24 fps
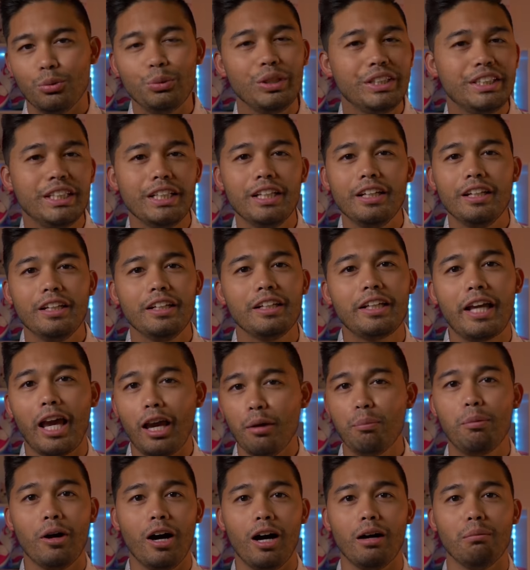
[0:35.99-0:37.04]
We see it in
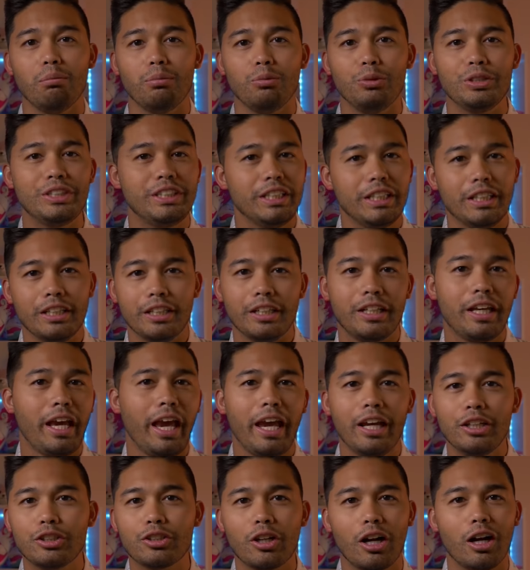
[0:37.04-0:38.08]
K-pop, we see it in
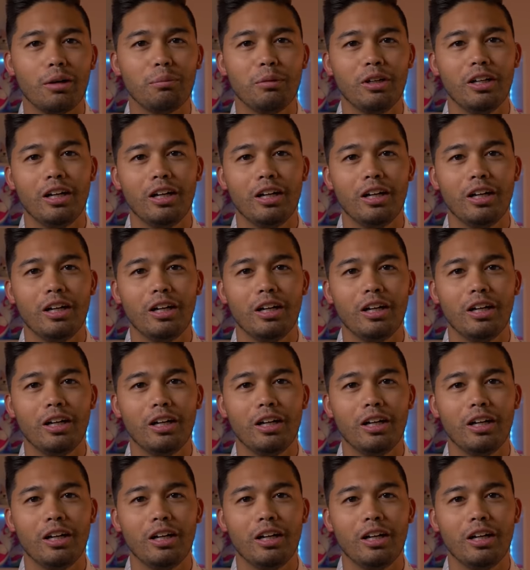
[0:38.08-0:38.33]
K-drama,